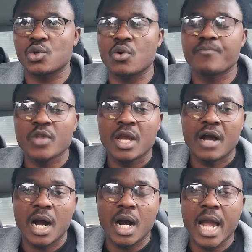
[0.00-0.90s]
So
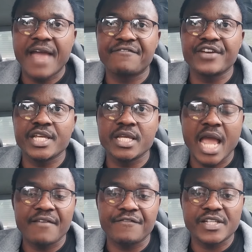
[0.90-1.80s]

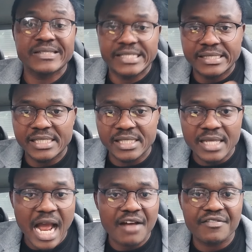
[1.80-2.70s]
every
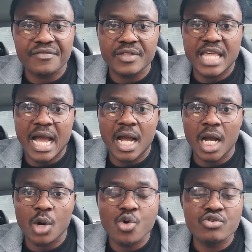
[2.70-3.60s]
city have
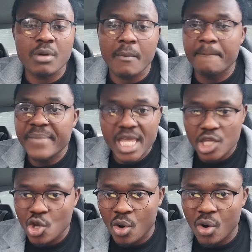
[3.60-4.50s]
their own
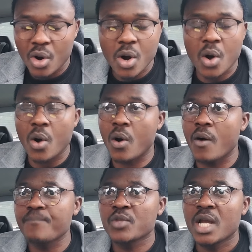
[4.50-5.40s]
mayor
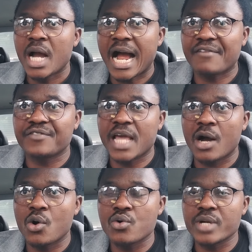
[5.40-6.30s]
or have
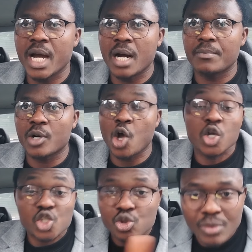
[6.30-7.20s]
their own
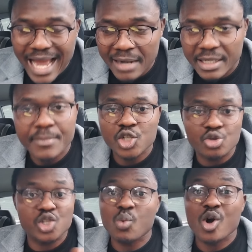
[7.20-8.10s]
consular. Let me
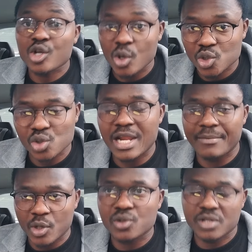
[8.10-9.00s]
use the word
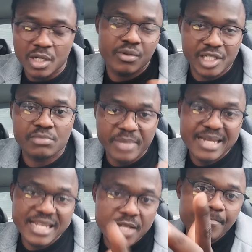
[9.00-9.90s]
consular because, you know, it's
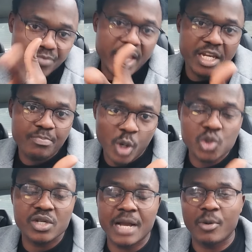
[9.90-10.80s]
mainly in
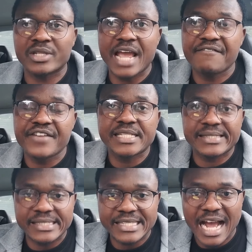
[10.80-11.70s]
Portugal, but every
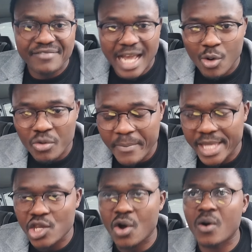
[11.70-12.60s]
city have their own
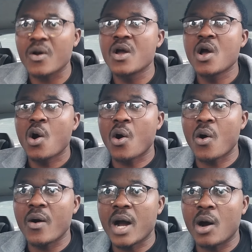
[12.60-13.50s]
mayor
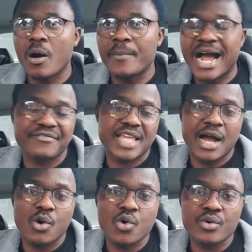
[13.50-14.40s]
or have
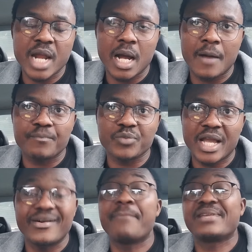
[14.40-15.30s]
their own government
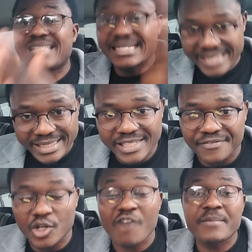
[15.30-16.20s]

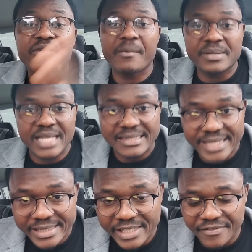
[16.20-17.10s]

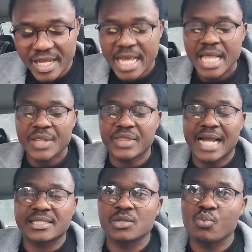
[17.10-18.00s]
representative
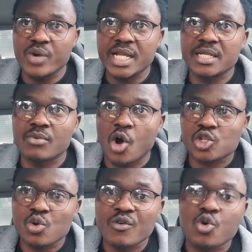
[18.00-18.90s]
that will
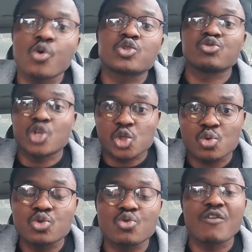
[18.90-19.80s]
also go to your
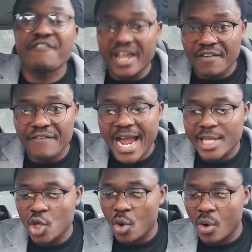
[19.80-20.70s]
school to go verify
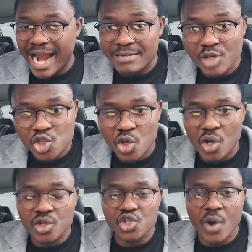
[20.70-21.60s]
your
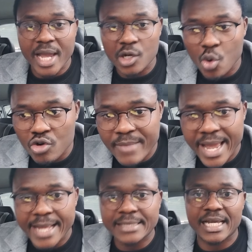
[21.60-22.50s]
admission, your
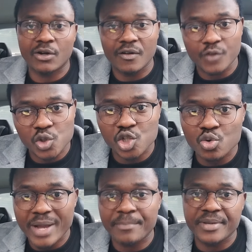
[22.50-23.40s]
enrollment, and all of those
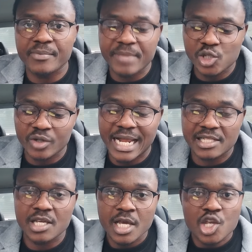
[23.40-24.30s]
things to make sure
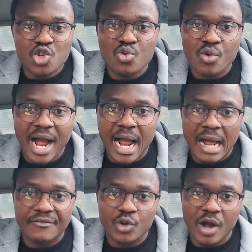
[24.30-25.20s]
that you
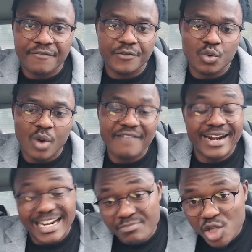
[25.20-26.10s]
have
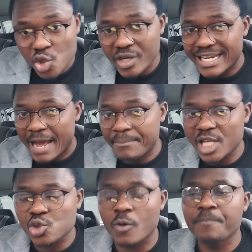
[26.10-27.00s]
an admission in that
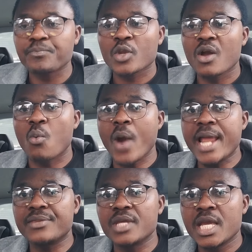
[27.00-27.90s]
place. So
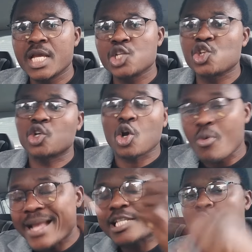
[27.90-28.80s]
when your
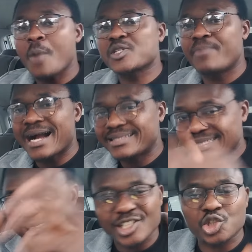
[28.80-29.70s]
document comes back.
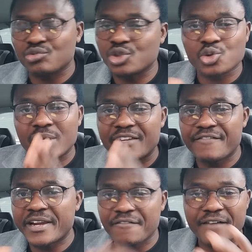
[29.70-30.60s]
This is usually
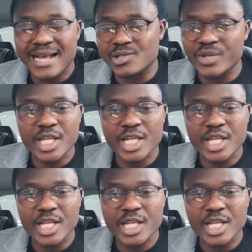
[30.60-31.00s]
very fast.